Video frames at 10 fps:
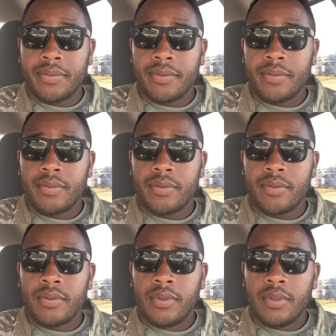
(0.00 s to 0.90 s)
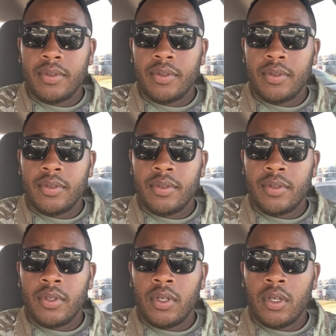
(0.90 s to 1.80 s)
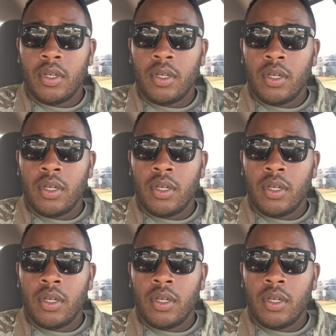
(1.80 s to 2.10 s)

Nobody speaks.